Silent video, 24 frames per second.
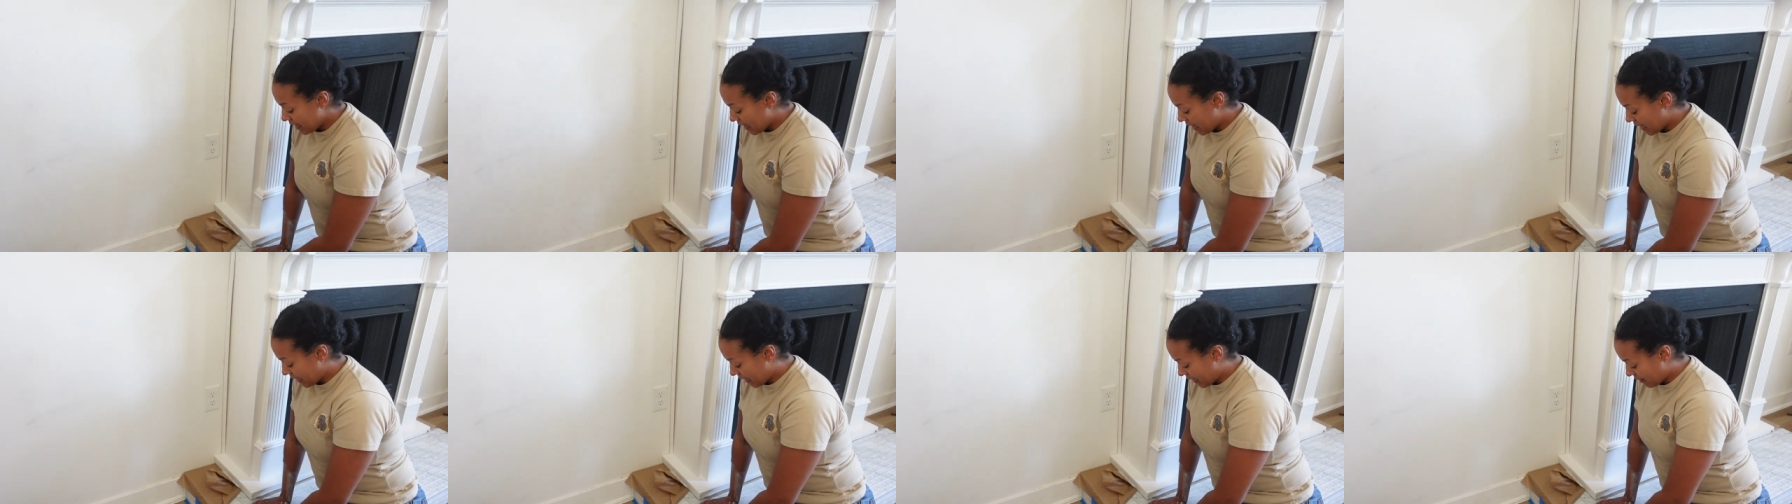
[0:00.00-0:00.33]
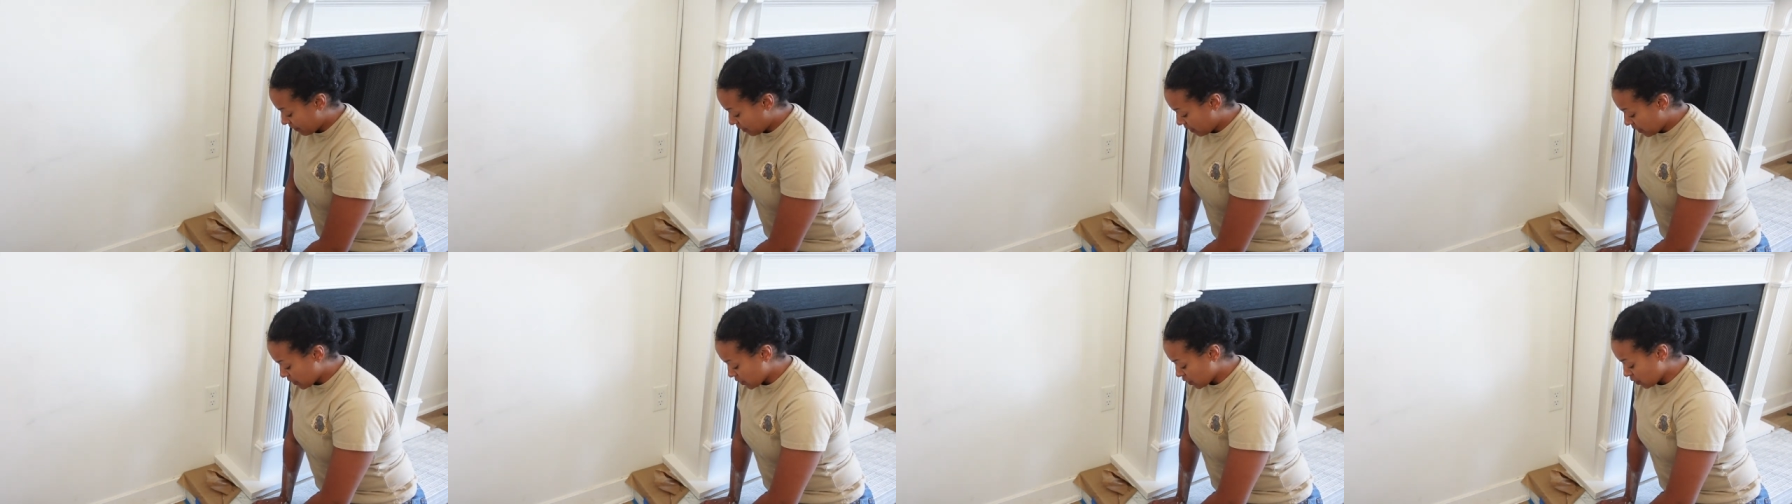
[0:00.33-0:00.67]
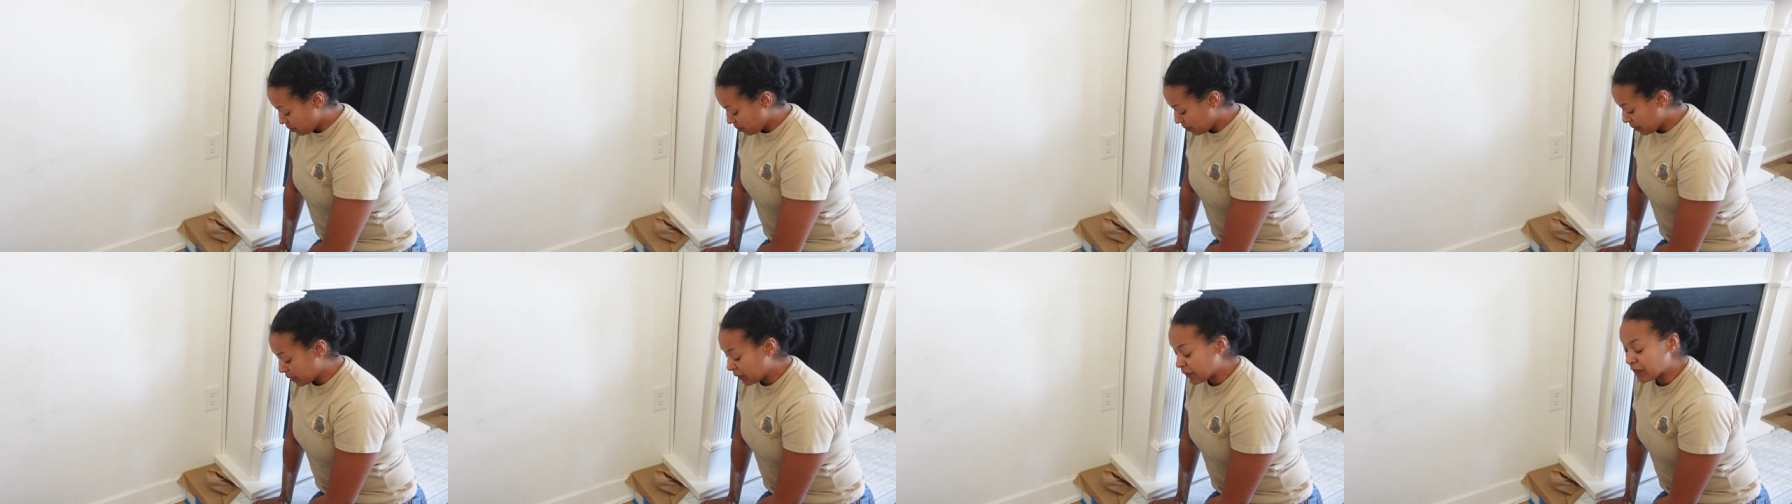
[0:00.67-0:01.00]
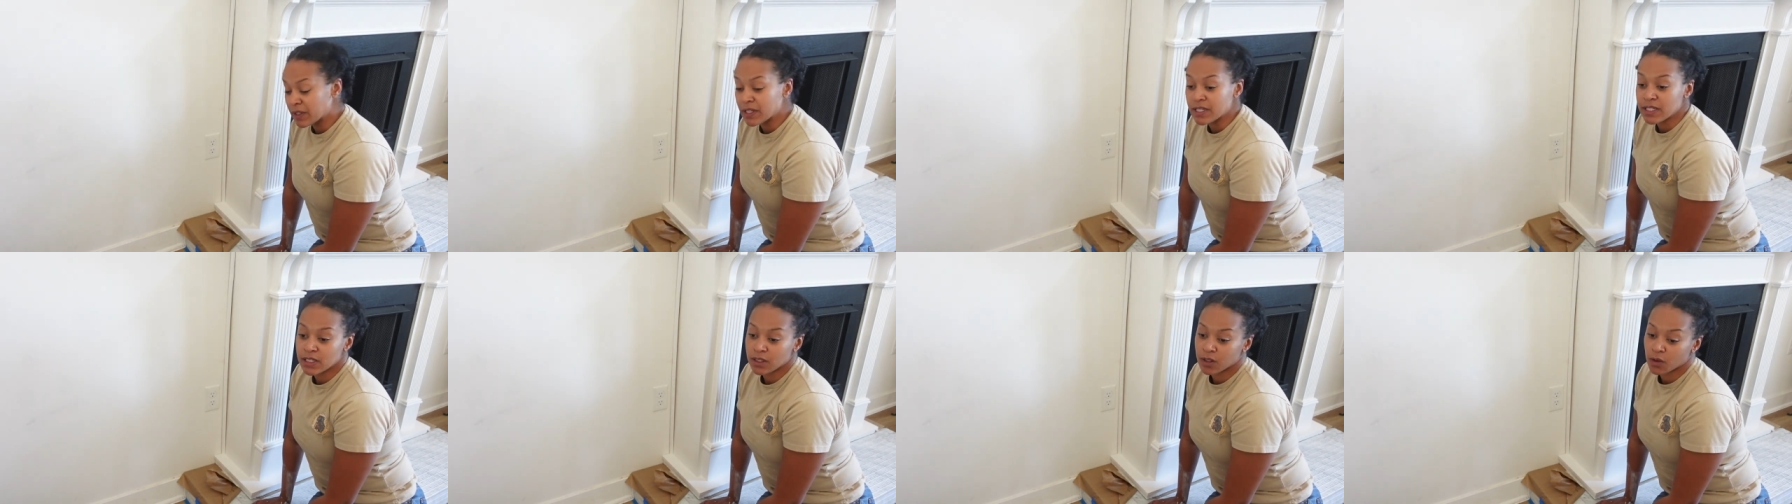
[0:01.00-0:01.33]
And I've also built
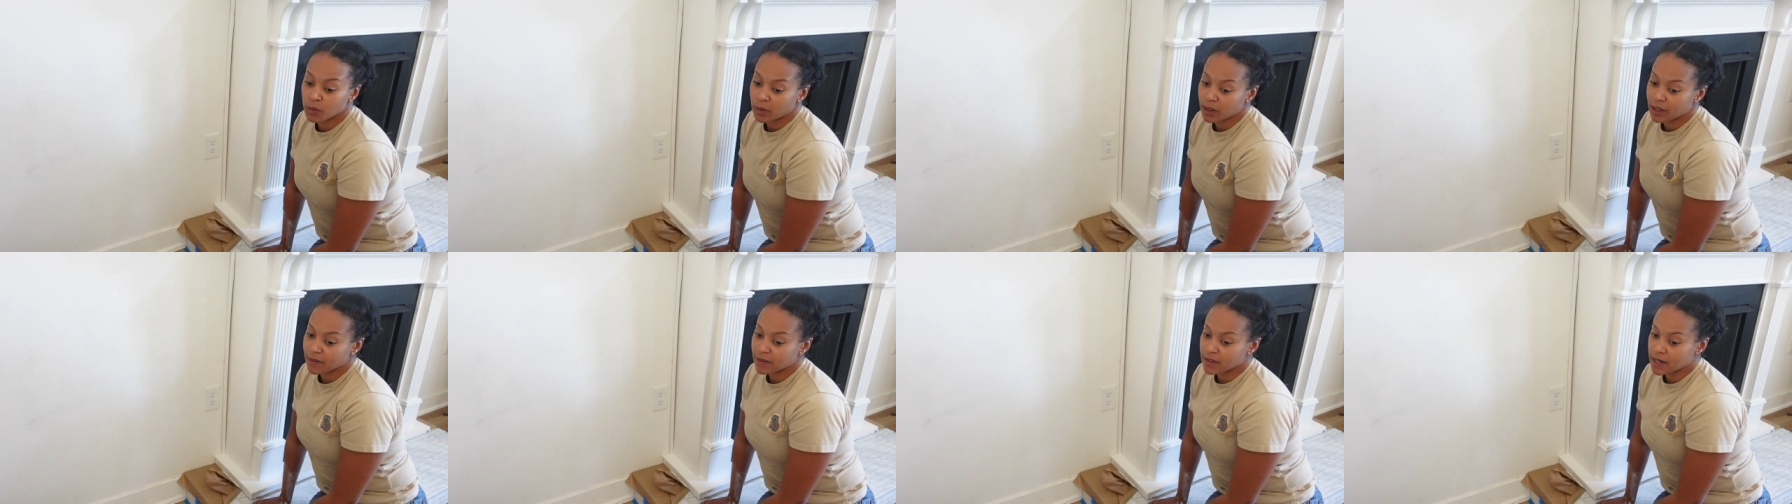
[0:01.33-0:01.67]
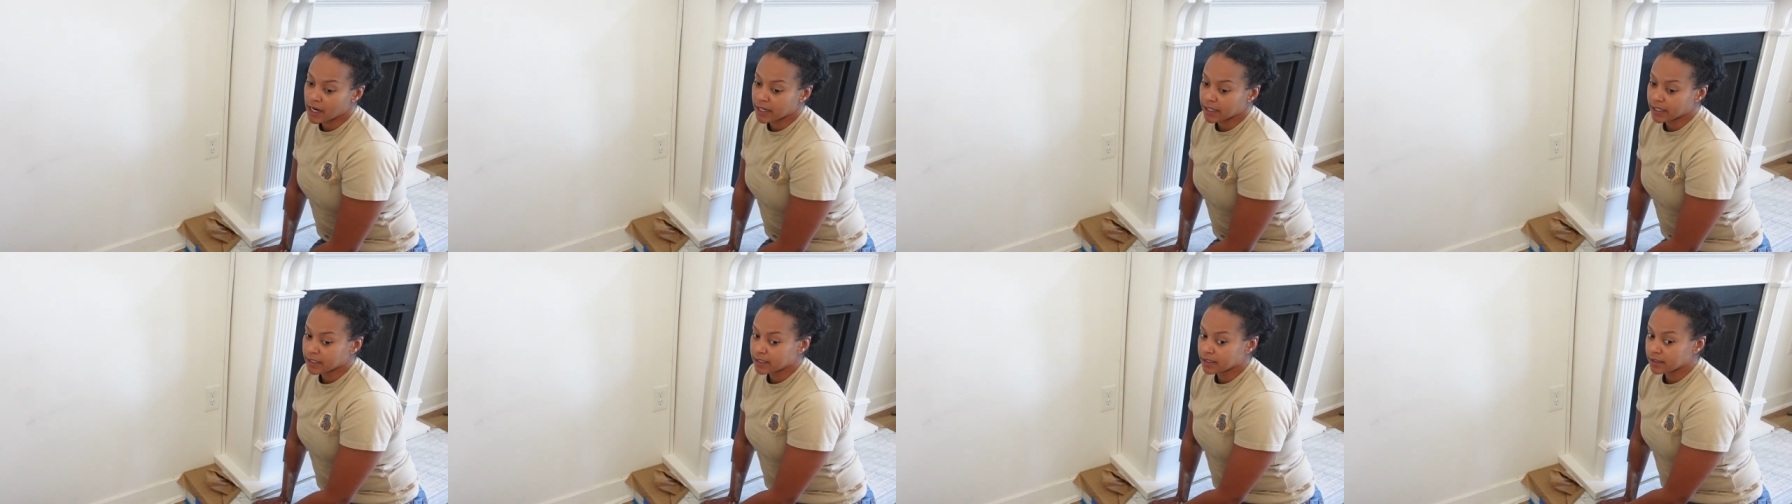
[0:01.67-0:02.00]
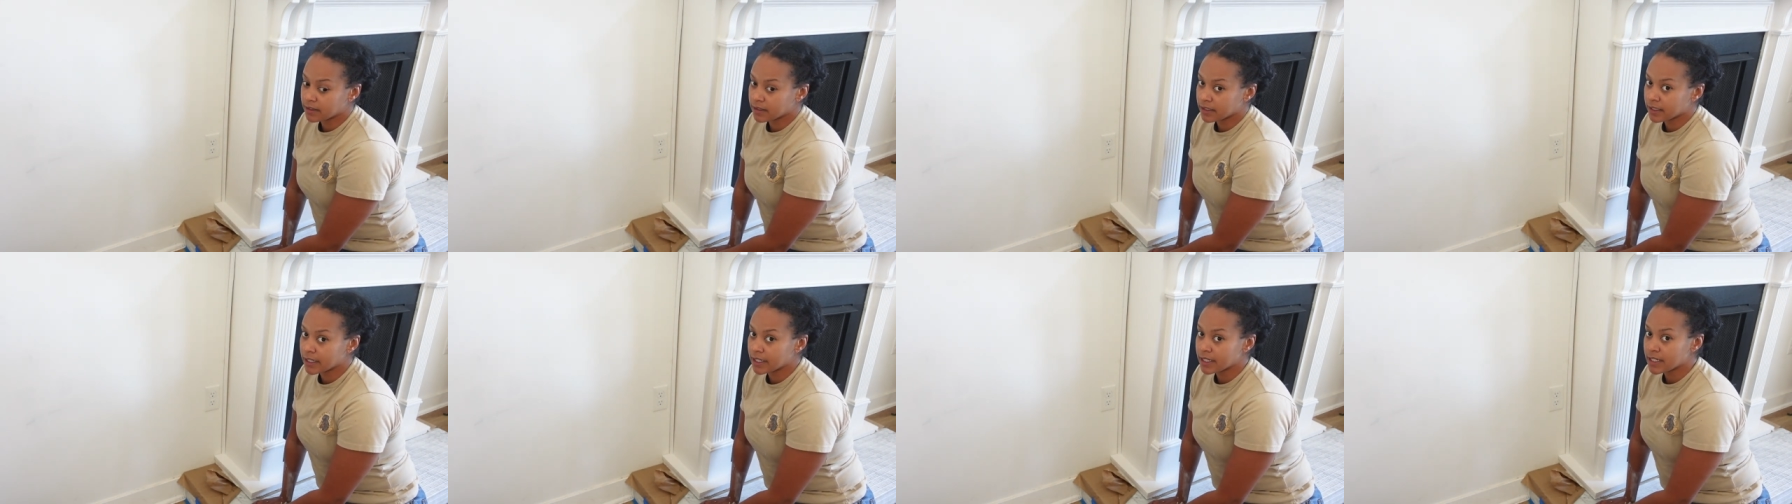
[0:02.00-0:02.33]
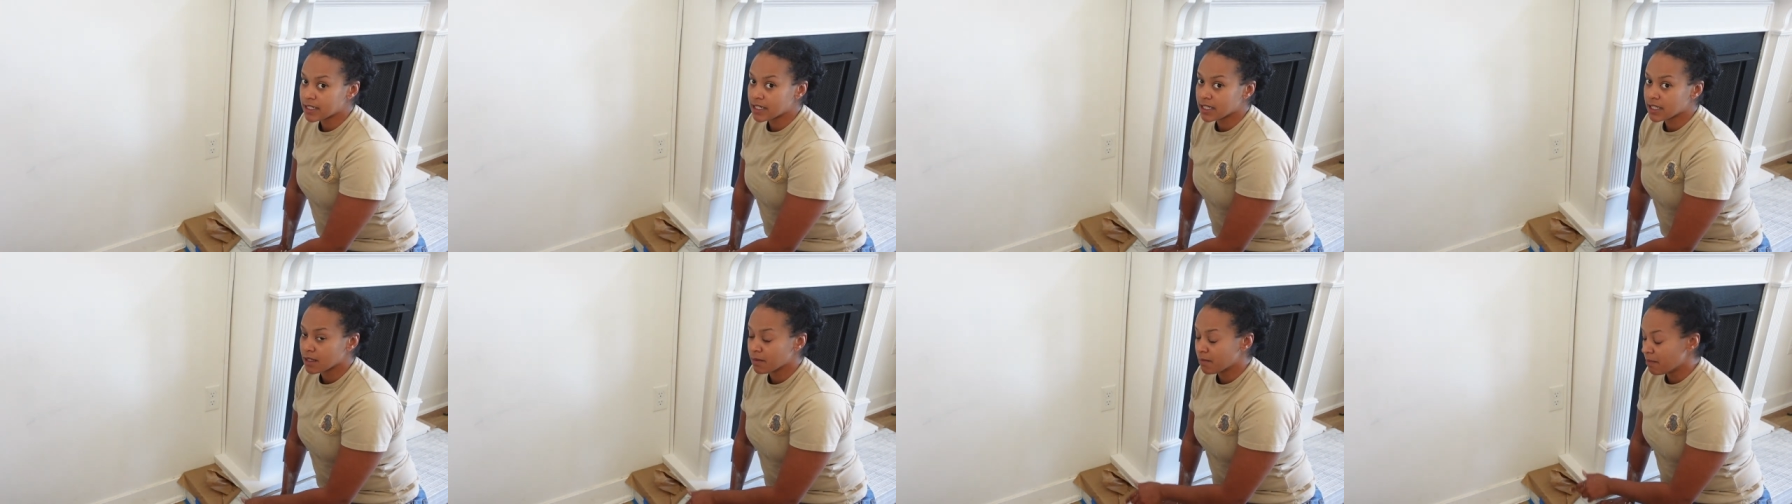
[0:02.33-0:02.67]
this in a way that I can get
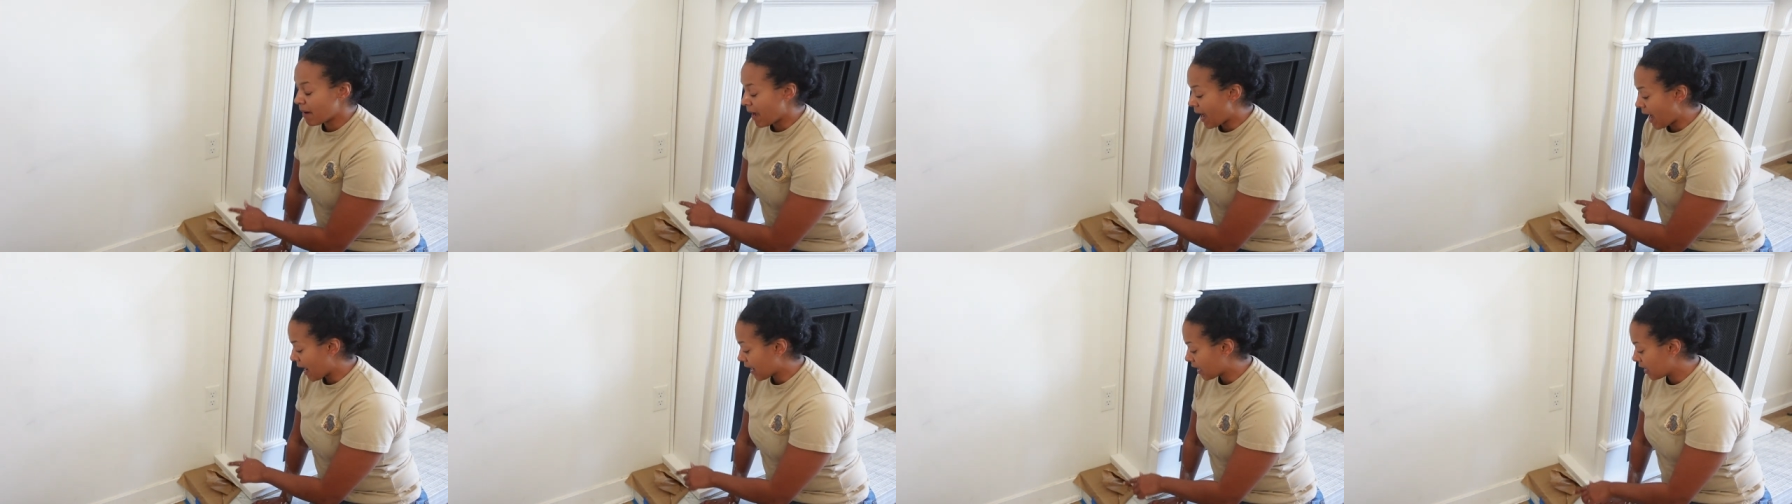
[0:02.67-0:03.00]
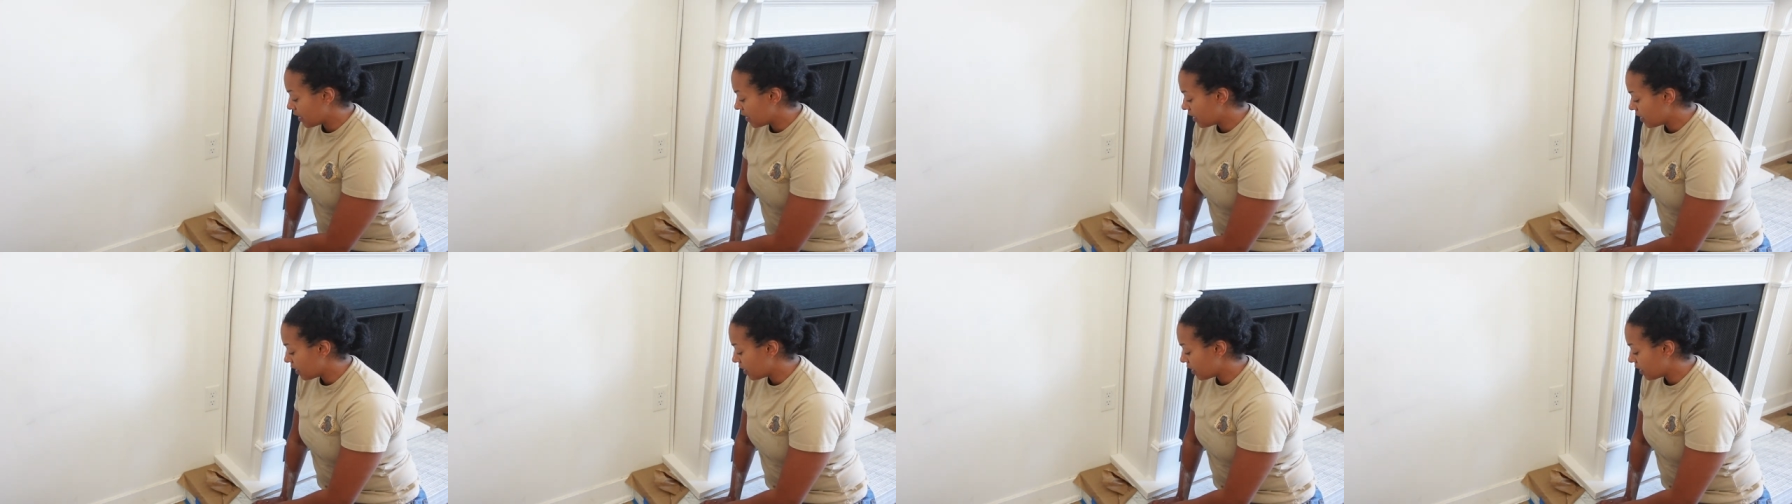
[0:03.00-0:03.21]
to the back